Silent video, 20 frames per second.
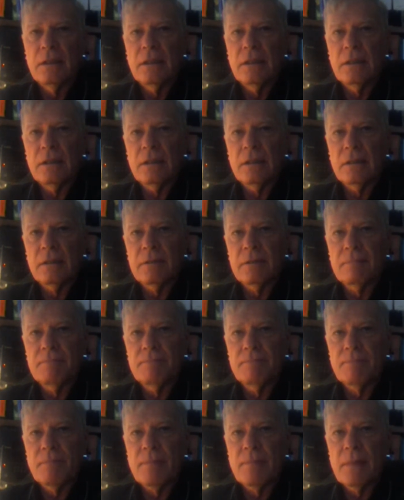
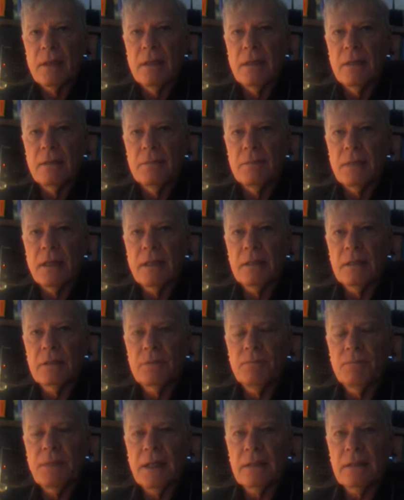But I
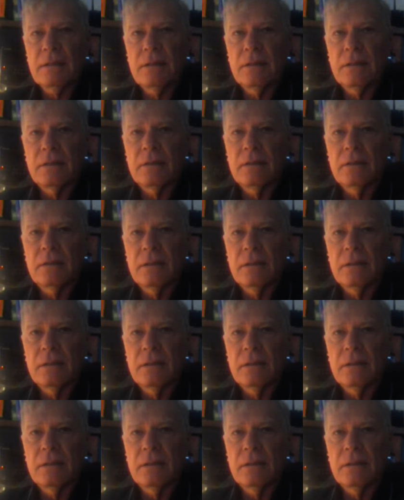expect it